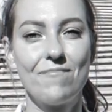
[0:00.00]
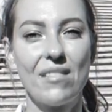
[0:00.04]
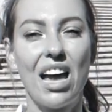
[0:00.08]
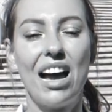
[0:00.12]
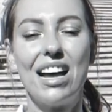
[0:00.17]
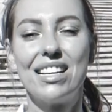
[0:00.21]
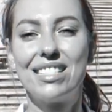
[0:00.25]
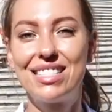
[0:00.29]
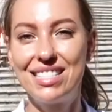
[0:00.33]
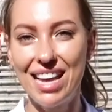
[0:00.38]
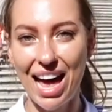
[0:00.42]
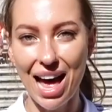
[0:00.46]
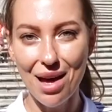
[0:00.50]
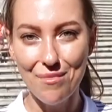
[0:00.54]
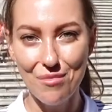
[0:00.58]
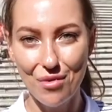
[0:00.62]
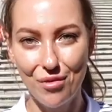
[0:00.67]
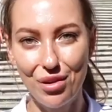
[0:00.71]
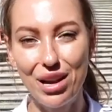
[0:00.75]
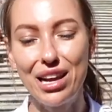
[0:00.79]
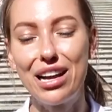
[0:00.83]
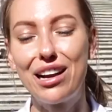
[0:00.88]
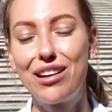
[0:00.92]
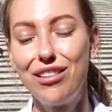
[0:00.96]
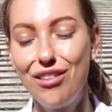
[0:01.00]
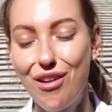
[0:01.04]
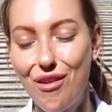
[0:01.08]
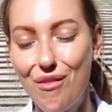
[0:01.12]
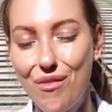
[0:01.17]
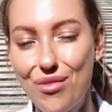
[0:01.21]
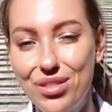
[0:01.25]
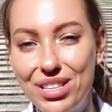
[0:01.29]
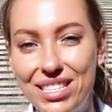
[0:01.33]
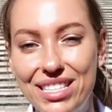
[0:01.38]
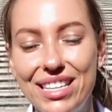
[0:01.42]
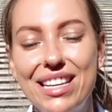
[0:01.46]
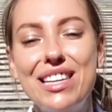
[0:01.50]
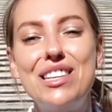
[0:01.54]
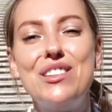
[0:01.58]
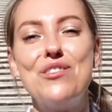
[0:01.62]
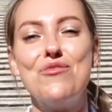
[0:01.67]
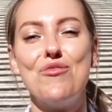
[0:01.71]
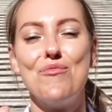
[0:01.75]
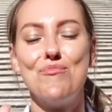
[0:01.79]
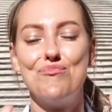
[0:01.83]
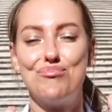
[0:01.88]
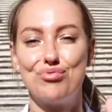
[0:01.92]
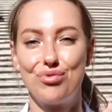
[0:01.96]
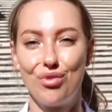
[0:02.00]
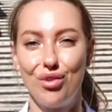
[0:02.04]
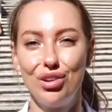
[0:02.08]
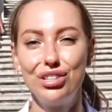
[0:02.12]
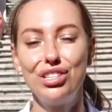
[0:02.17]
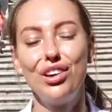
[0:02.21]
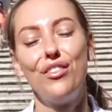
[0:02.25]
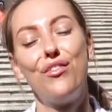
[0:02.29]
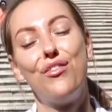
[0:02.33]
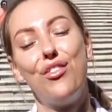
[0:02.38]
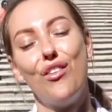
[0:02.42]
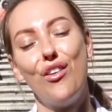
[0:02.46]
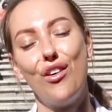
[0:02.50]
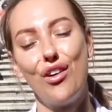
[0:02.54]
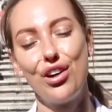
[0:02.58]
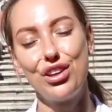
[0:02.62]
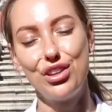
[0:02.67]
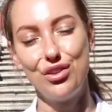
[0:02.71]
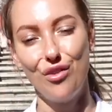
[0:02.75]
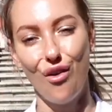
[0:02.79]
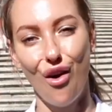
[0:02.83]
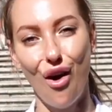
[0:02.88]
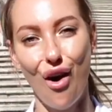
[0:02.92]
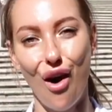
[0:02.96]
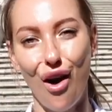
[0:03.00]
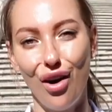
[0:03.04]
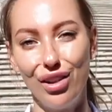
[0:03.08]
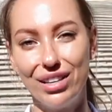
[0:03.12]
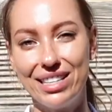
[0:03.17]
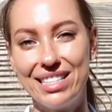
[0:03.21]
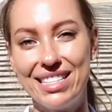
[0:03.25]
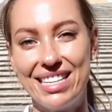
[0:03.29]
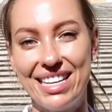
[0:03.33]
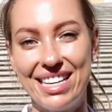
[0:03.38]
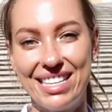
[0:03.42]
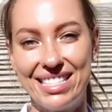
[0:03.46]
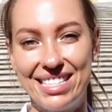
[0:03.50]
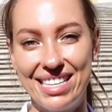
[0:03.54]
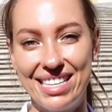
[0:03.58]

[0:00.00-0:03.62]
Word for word: summery clothes you brought for your holidays